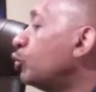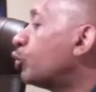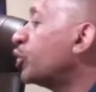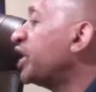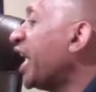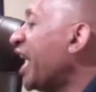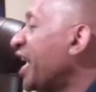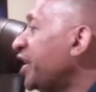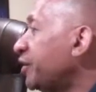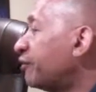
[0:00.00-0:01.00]

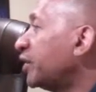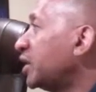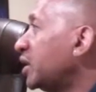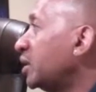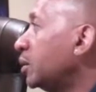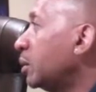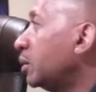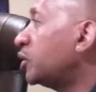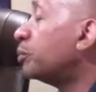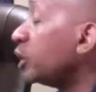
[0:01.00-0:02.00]
creatively
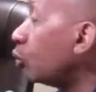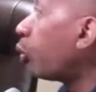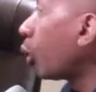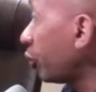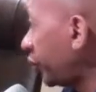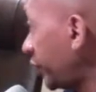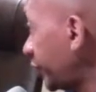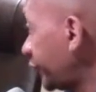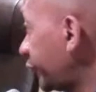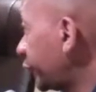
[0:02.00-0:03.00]
to be worthless.